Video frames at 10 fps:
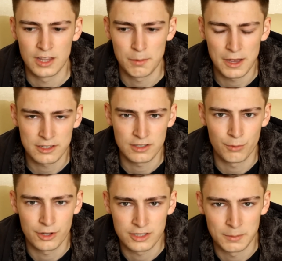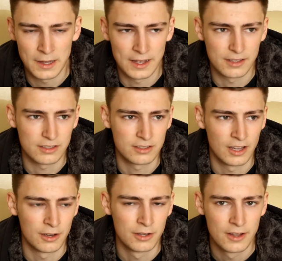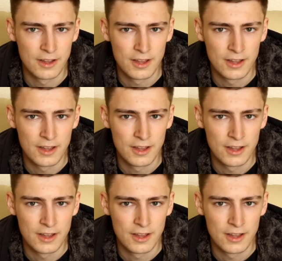the best at what I'm at. So